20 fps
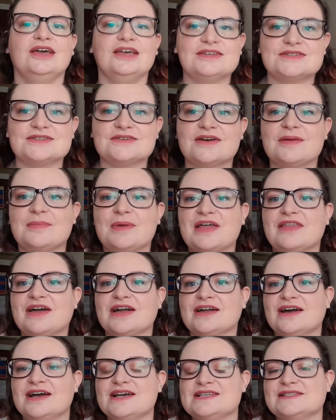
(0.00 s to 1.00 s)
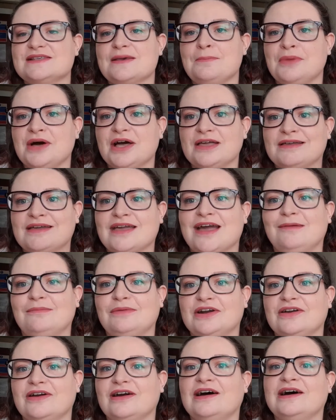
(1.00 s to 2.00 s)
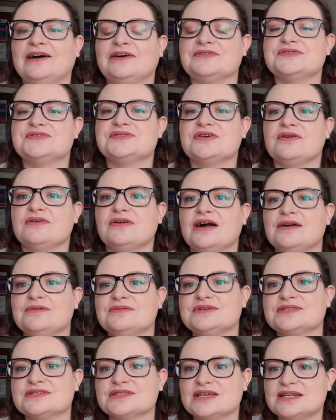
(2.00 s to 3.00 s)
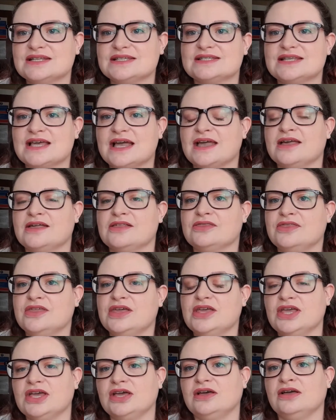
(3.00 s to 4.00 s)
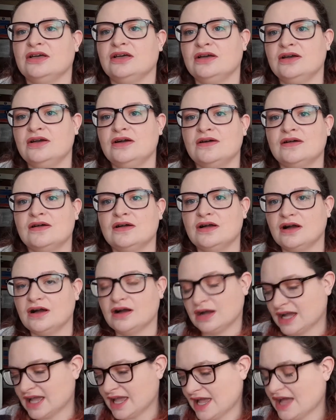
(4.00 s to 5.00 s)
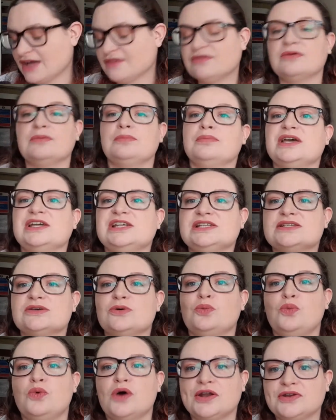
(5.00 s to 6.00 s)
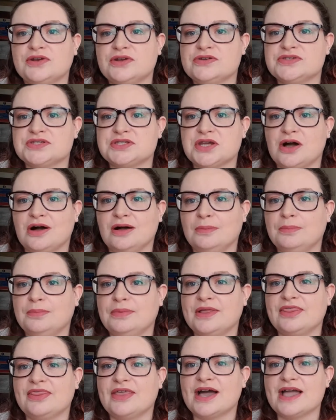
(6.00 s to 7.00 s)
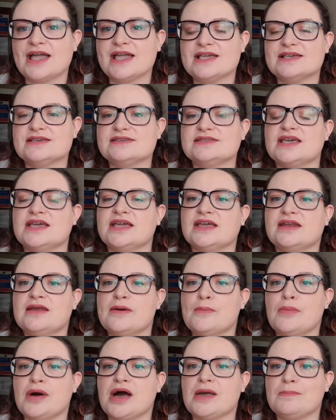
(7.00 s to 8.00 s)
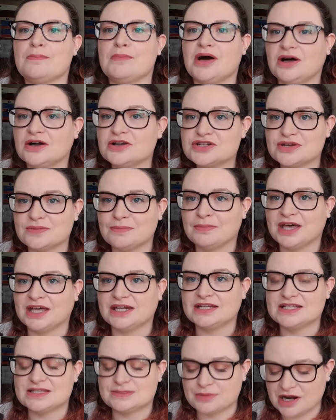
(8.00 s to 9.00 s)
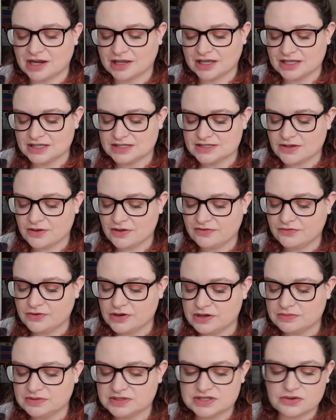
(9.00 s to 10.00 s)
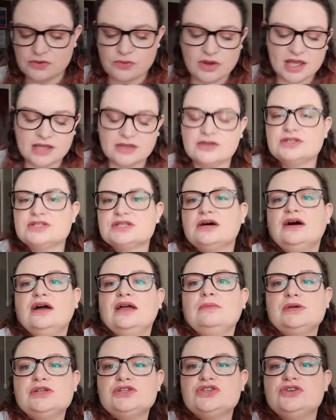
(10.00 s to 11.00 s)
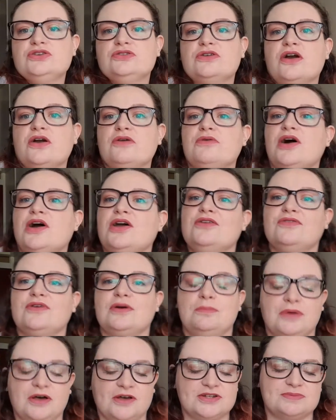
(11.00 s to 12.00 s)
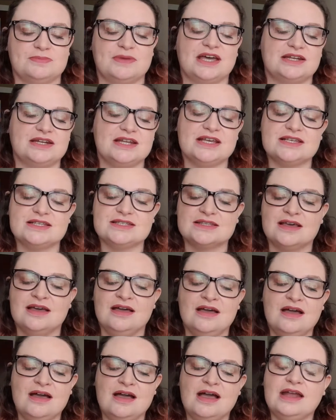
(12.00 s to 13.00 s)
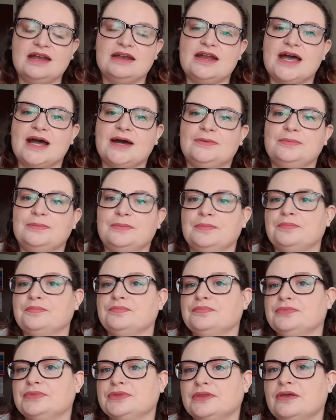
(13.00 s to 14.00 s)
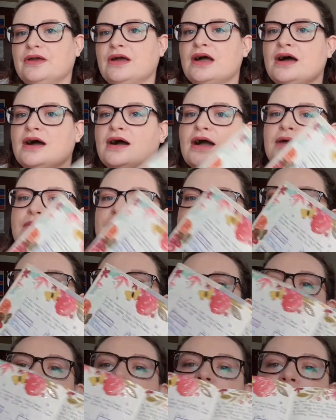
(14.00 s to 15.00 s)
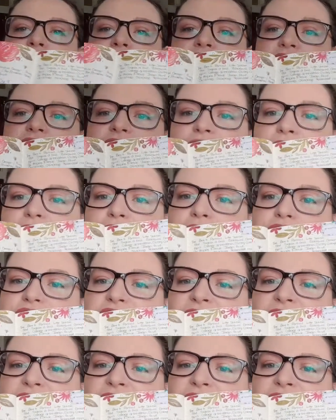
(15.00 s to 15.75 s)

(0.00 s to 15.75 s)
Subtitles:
Sorry about that, guys, my camera cut out. So I was gonna say, I have made 1 new start, but that is in my March Madness bracket. So I thought it was quite a good time to go over March Madness. Now, I was like a 3-year-old